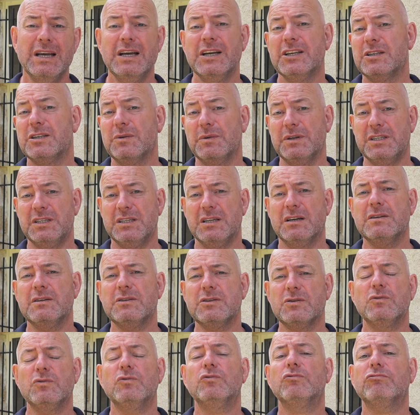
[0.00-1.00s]
So it does
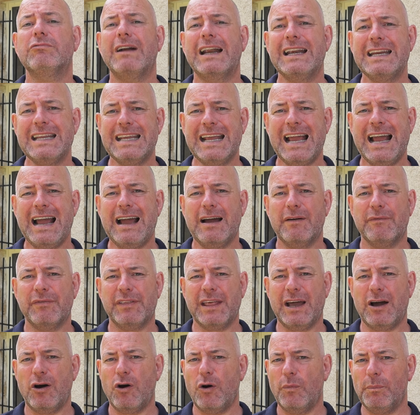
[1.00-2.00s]
already have
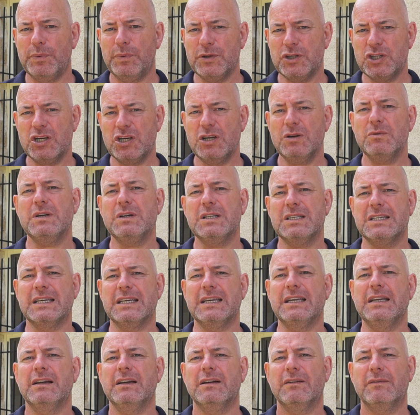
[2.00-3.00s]
that
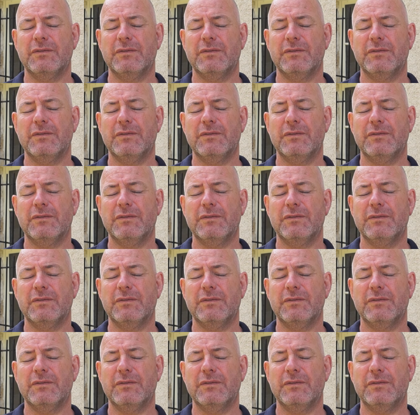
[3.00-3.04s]
opportunity